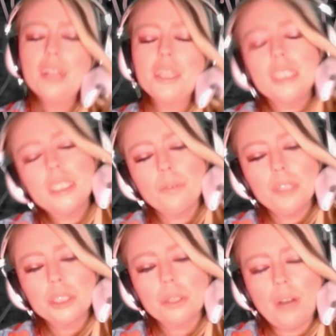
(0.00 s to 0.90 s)
This is
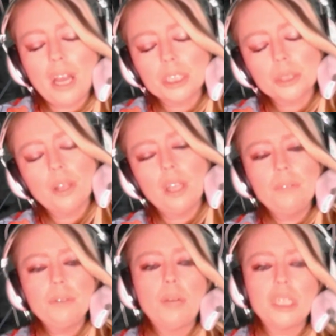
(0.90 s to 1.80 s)
original Asherella.
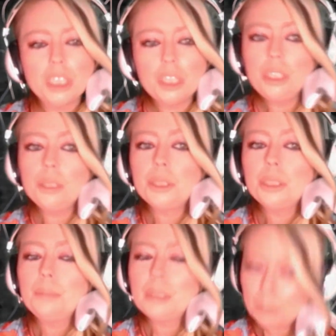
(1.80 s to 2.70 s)
If you're watching on
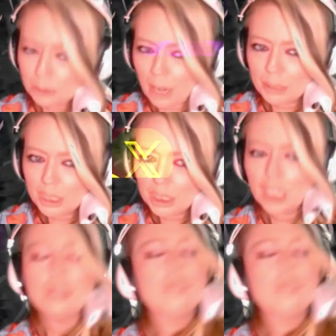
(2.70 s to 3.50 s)
YouTube, subscribe to the channel.